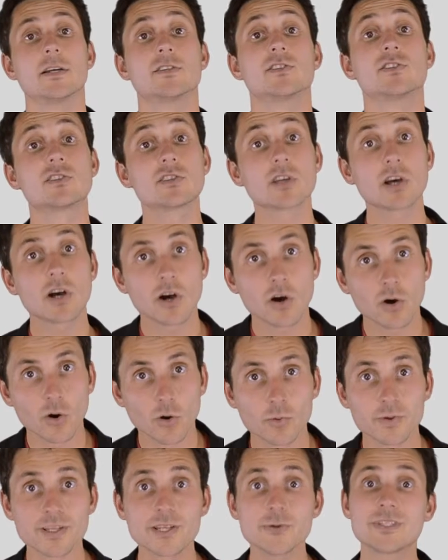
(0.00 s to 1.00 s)
So
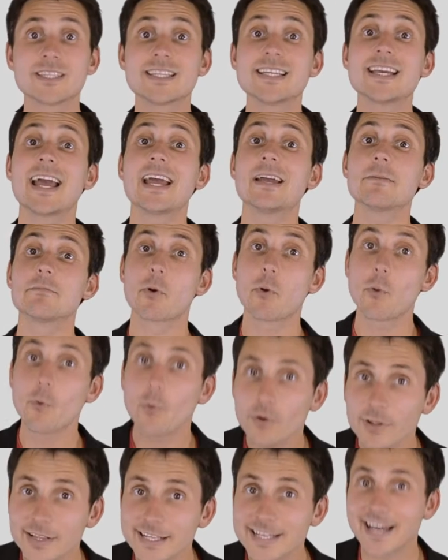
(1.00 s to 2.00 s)
when you see a
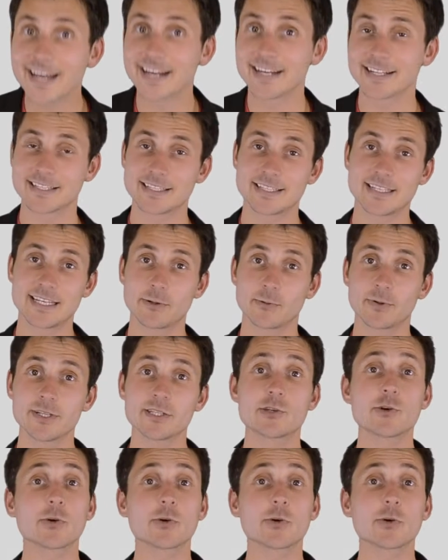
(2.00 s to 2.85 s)
poorly edited sequence,